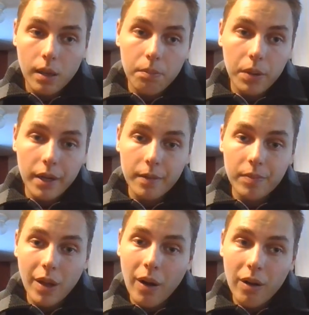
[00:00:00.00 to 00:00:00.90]
But
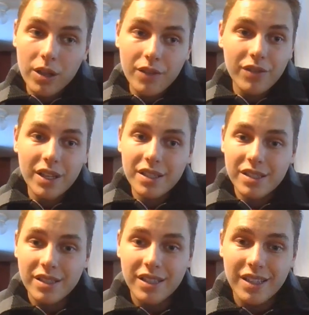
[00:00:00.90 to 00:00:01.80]
all of
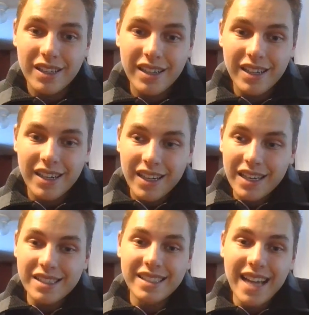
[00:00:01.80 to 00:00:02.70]
this
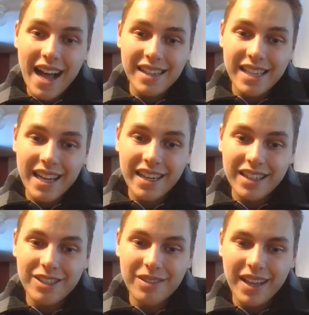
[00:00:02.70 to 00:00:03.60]
is not taken
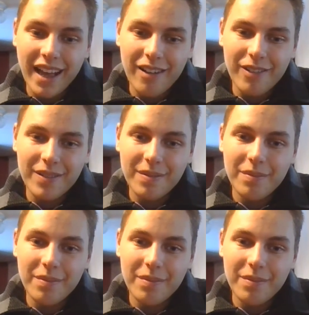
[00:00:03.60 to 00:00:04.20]
into account